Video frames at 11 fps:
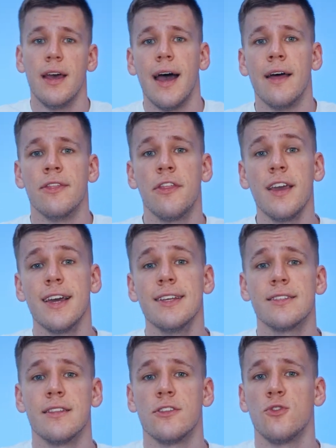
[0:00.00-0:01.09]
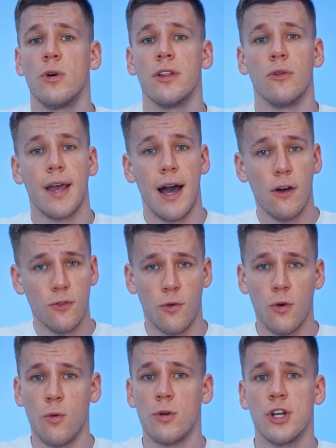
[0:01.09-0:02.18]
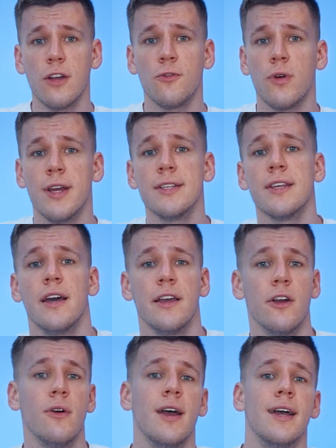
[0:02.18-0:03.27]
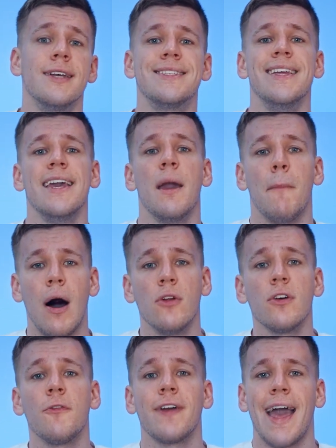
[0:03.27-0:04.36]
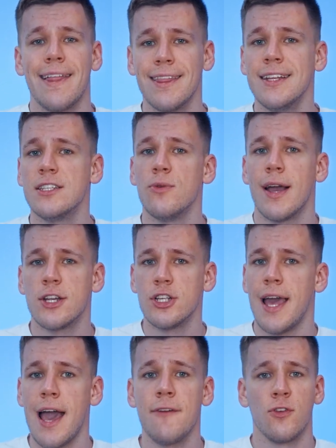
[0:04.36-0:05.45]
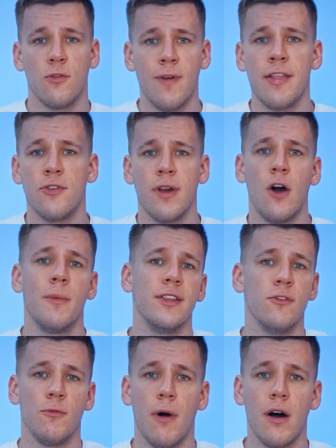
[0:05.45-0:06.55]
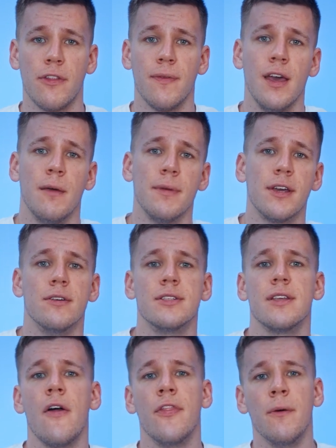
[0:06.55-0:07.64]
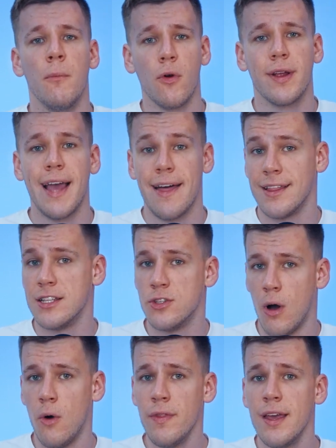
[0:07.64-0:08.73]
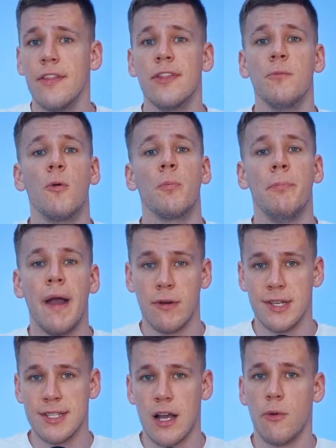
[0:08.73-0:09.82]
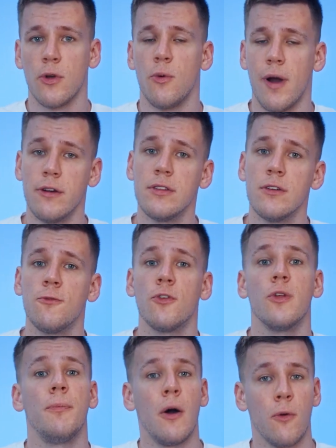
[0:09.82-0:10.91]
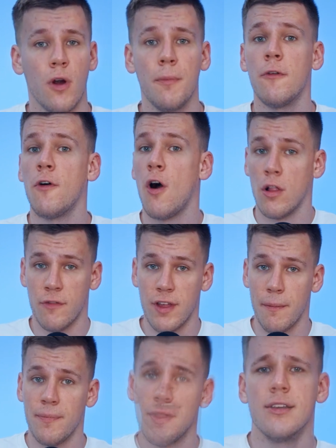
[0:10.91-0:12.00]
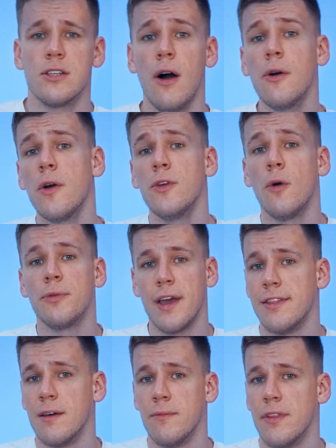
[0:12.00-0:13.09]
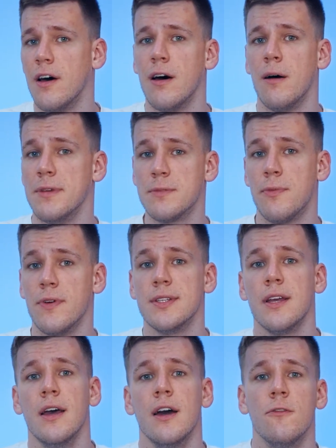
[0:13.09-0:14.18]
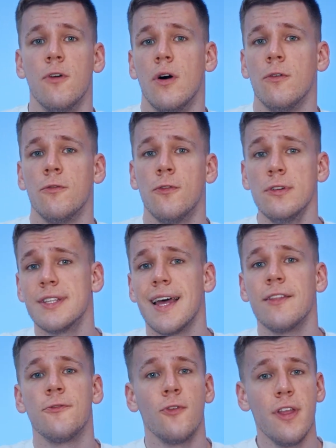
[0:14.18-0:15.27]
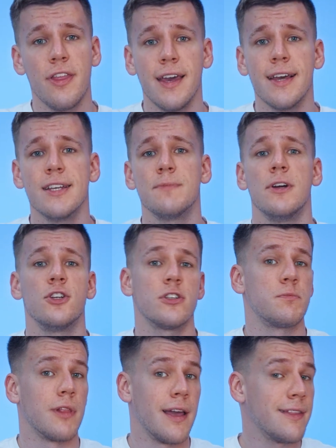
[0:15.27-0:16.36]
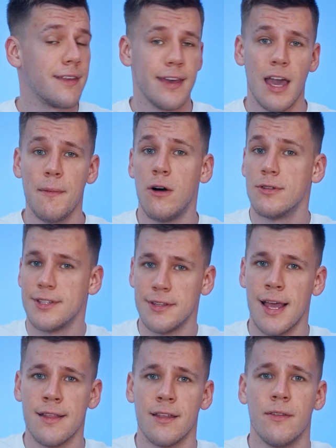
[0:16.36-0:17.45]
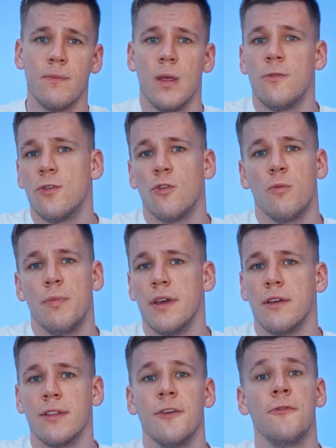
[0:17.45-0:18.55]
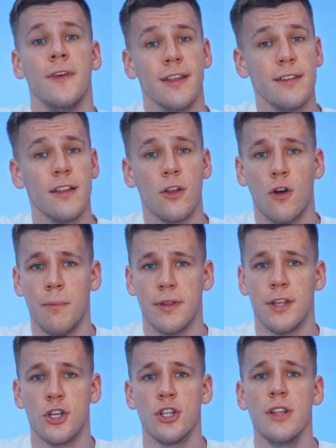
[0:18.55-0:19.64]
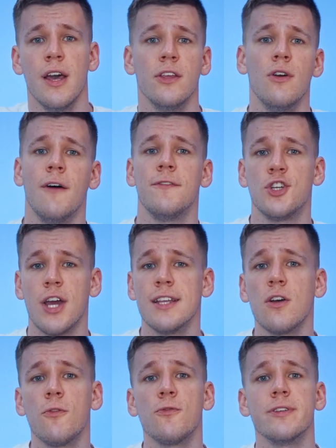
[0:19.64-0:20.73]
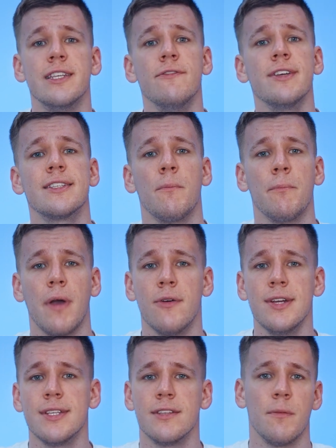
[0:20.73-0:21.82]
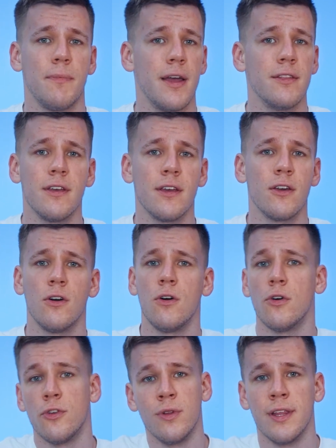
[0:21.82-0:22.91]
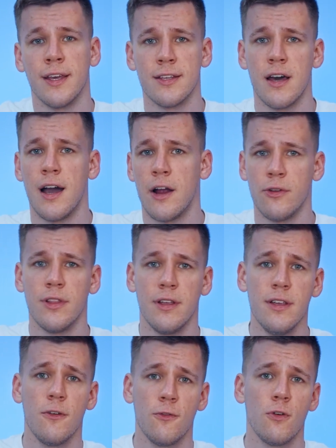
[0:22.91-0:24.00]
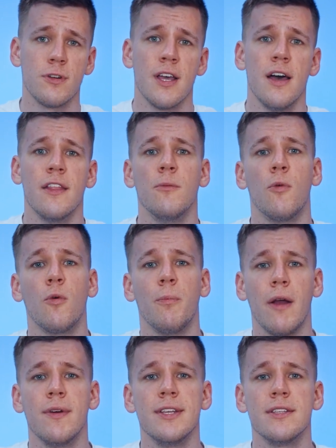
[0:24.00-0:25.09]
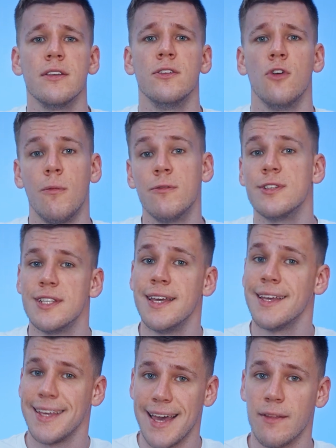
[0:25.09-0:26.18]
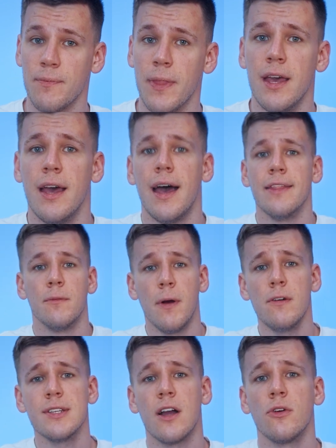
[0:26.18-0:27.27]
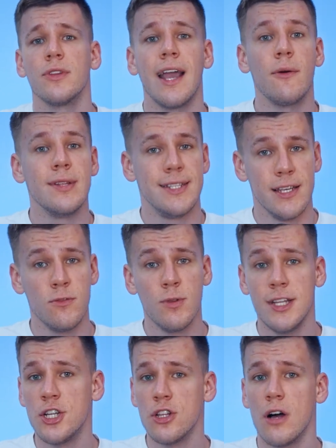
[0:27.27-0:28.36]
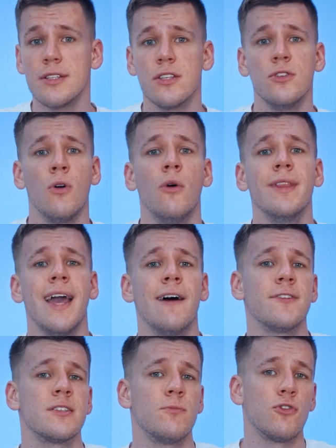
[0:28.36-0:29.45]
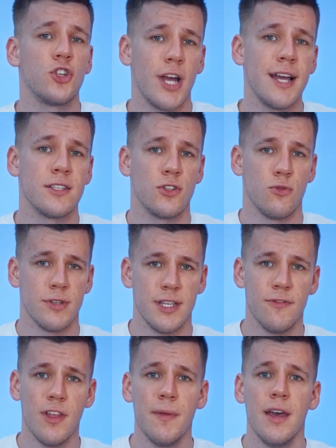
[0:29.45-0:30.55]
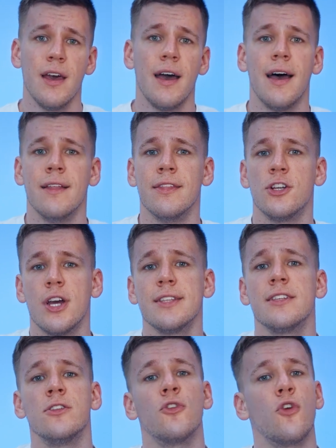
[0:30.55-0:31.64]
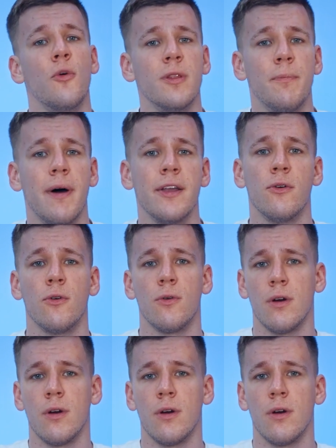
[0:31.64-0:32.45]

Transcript: And the thing is that you want to look out for or watch out for here is the amount of cat leads you actually have in your inventory, how you've bought, because the more cat leads you own, the more berries are required for the power up of all of them. So how can you obtain them, the Mysteries? Well, first and free thing is by just playing the game how it's intended. If you're being defeated in a competition, you have a chance of receiving some berries depending on your league. The higher your league, of course, the more berries you obviously get. And the berries aren't guaranteed with each loss, you only have a small chance to receive them, and the chance is determined by your